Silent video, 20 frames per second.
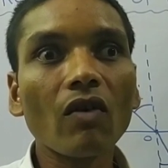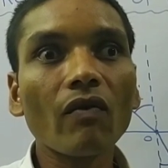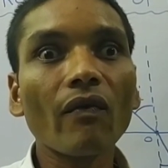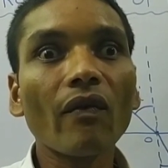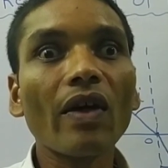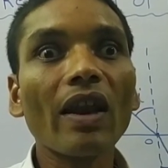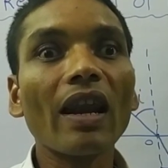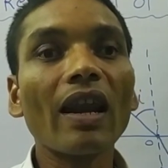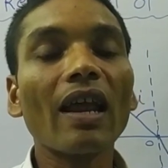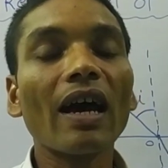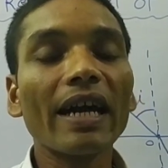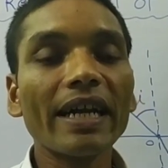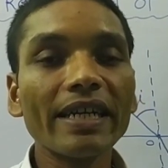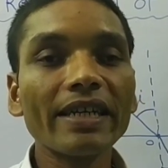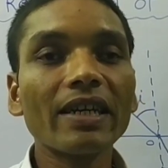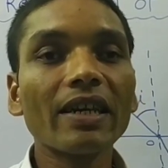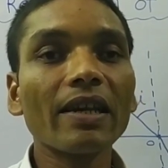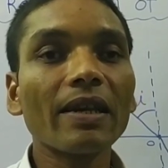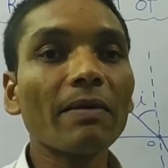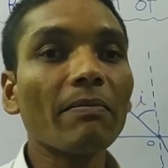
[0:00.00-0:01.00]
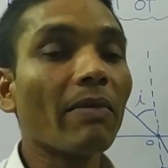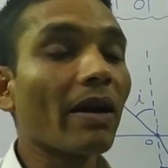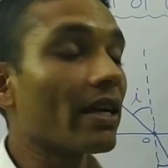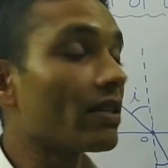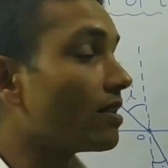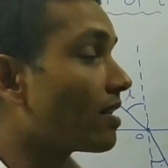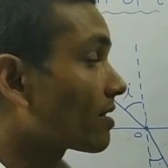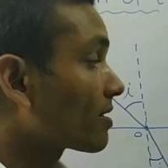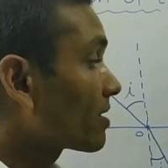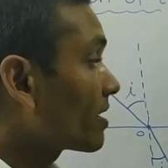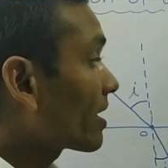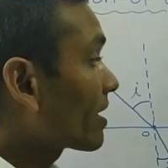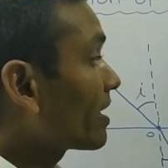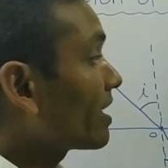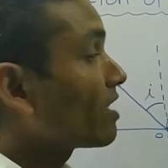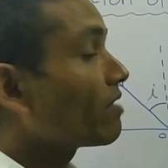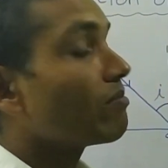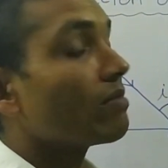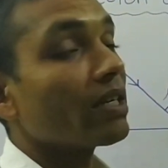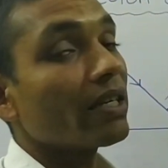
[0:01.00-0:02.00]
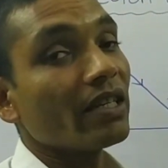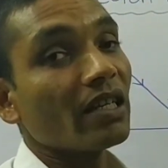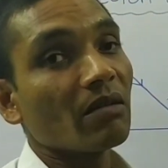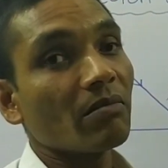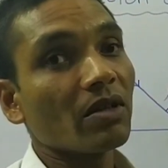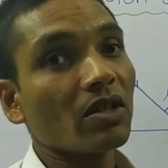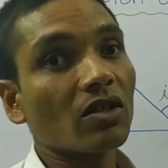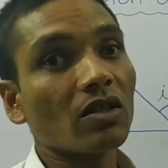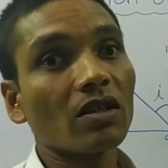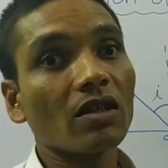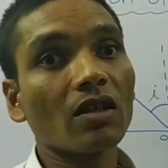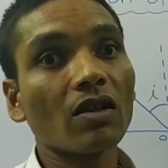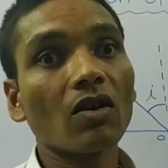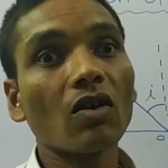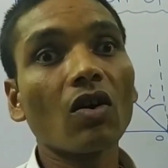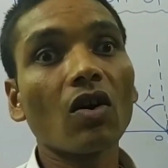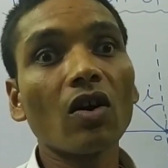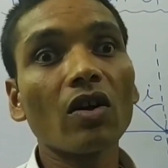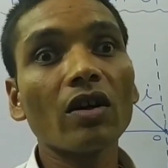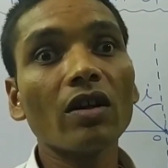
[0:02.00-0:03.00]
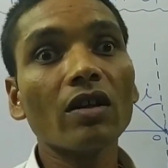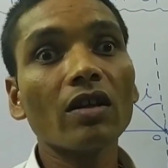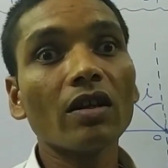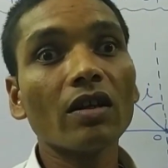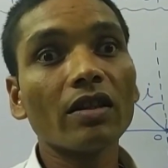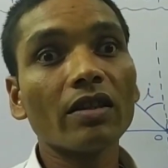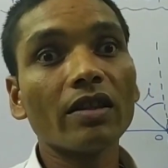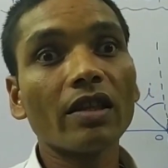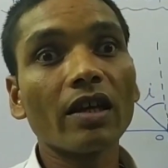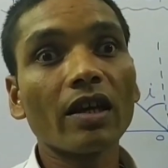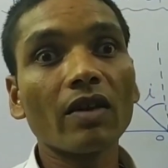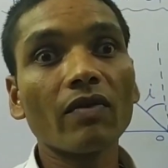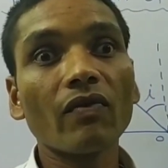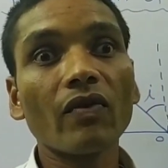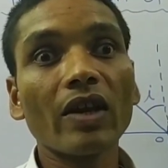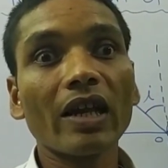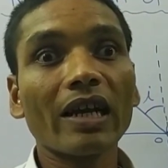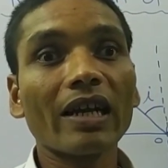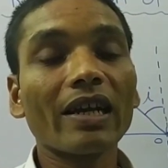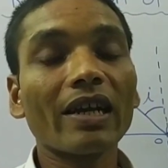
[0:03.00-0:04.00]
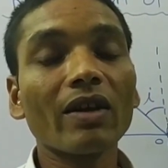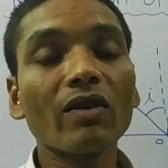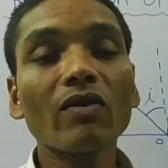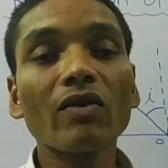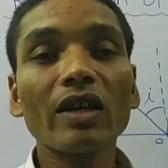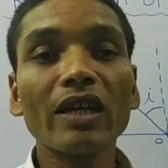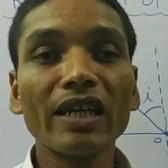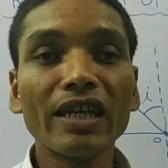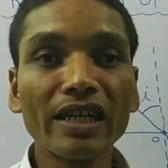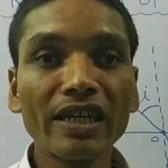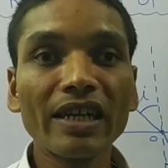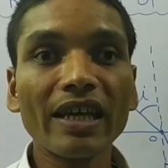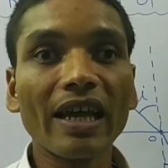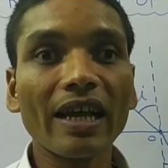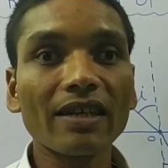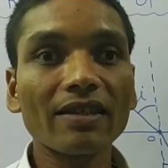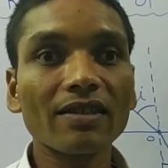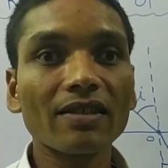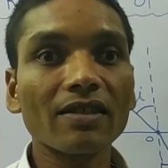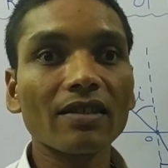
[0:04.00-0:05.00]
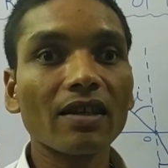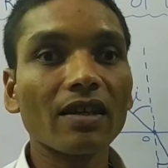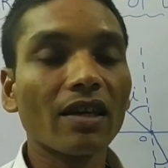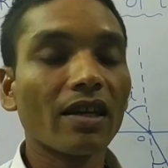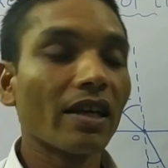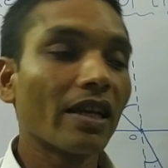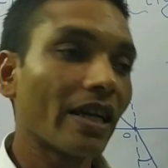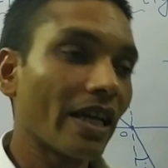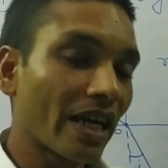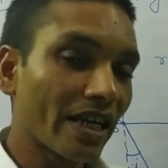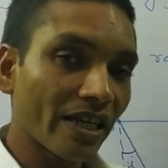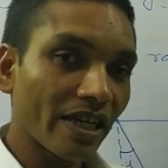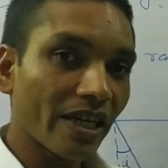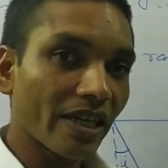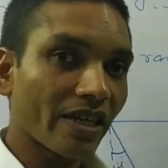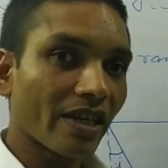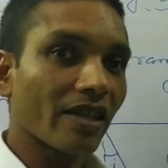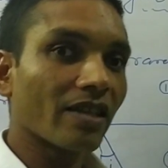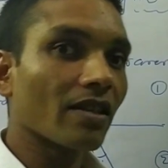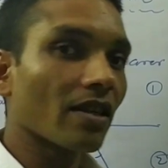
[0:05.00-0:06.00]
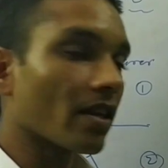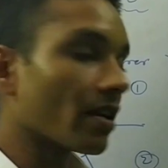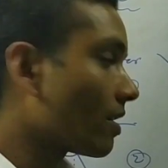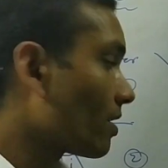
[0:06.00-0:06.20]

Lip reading: of light ray by the second medium is called the refractive index. And it is